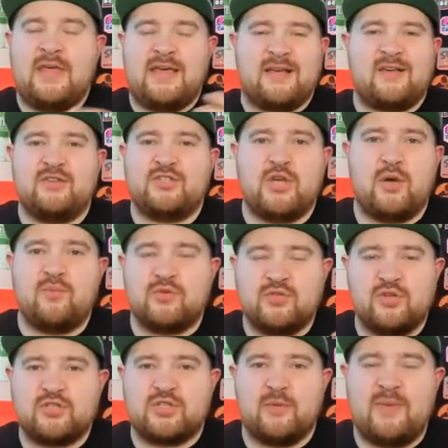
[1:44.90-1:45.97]
Their concern
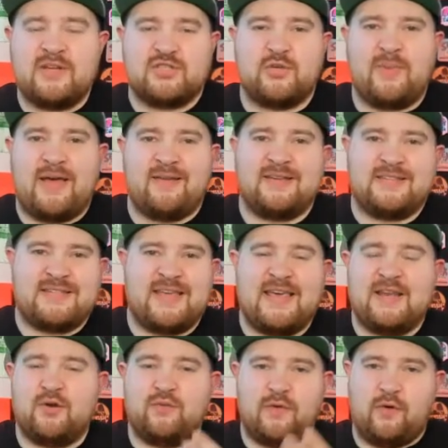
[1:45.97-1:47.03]
was not so much about the
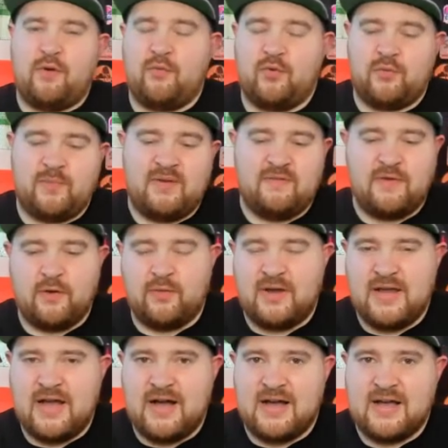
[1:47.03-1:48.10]
skin, although it would be
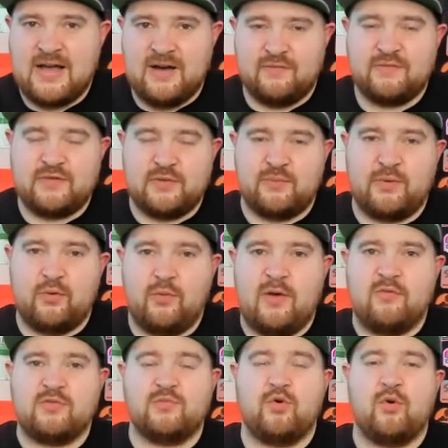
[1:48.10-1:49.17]
very uncomfortable,
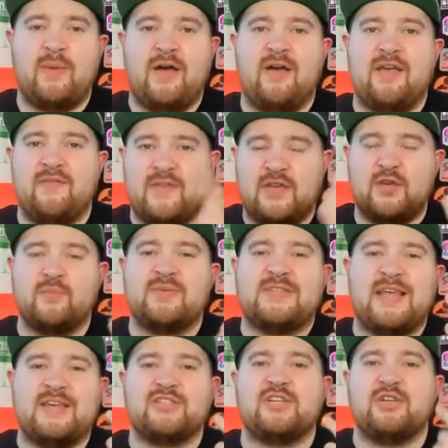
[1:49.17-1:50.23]
it was more about if it could
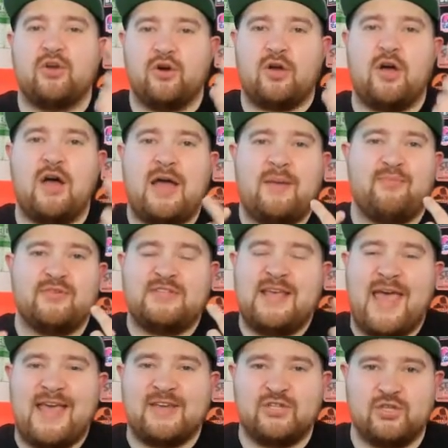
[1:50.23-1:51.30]
potentially knock eye
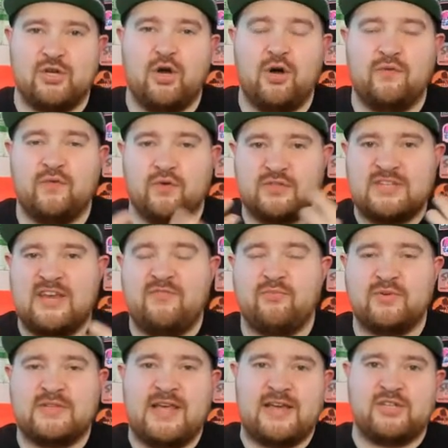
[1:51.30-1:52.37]
protection off or
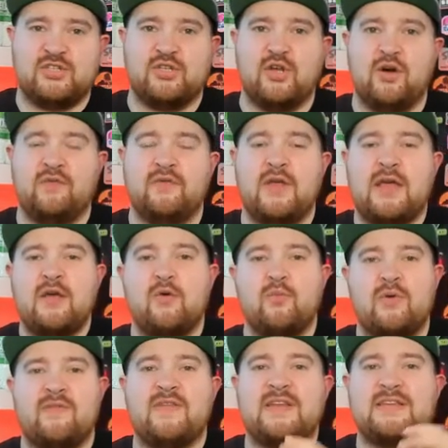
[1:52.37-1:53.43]
teeth protection off
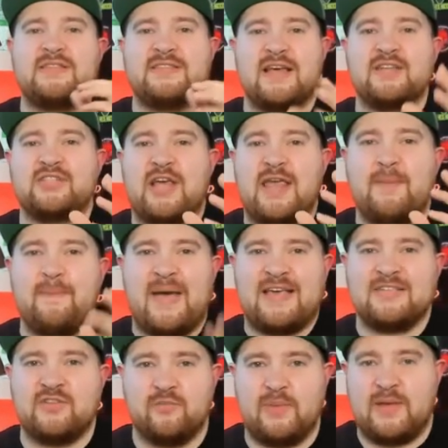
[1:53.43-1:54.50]
within such a
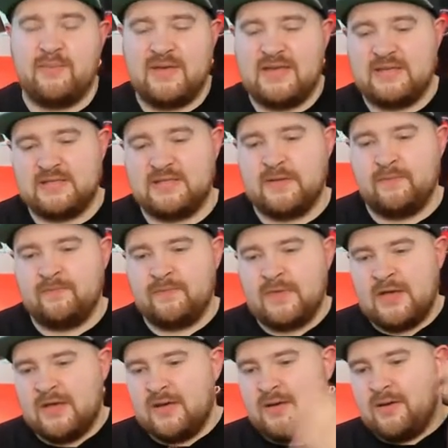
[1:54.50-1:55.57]
mass of BBs.
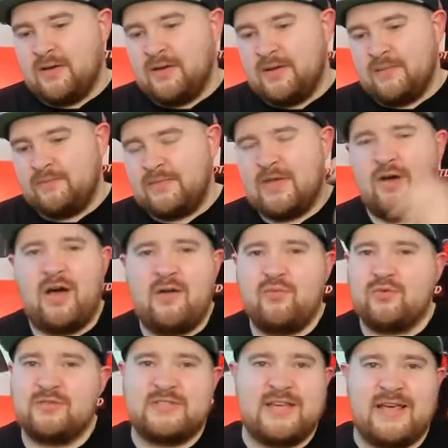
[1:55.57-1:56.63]
Now, I will